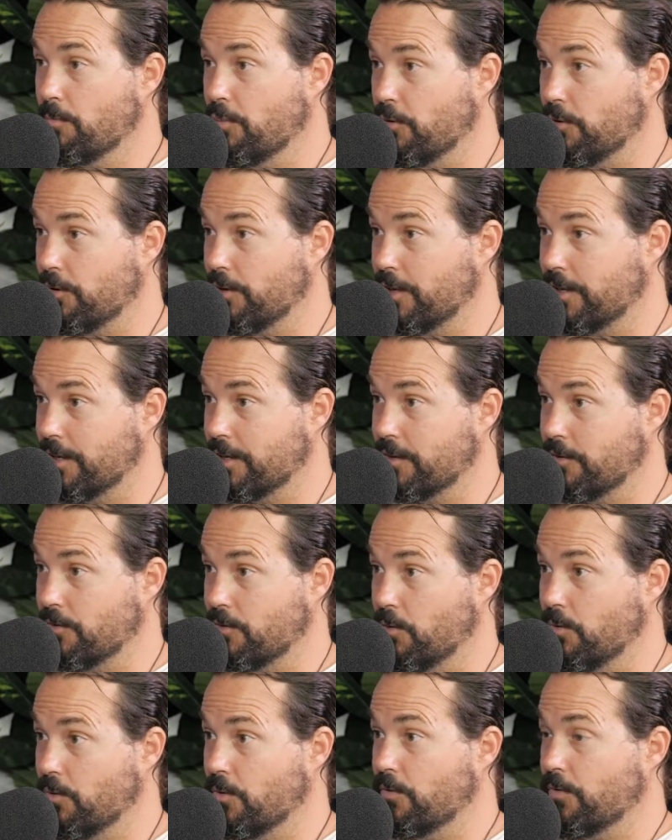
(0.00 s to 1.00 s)
importantly,
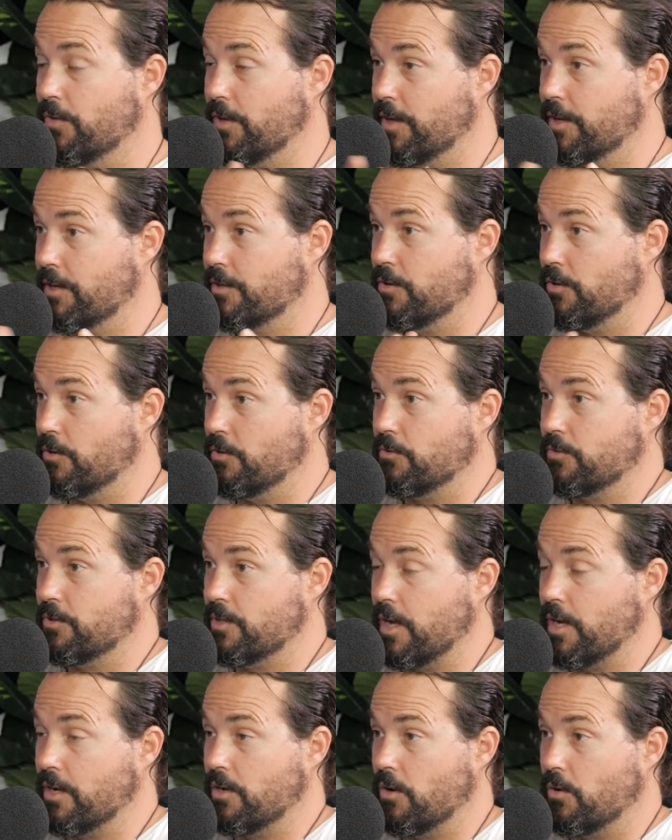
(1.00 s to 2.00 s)
all of the internal
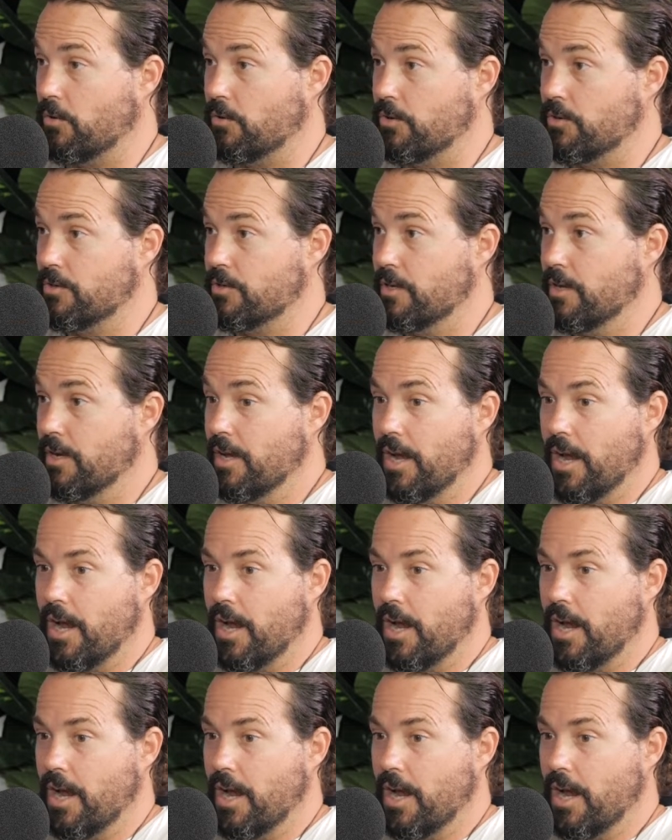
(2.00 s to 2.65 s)
stakeholders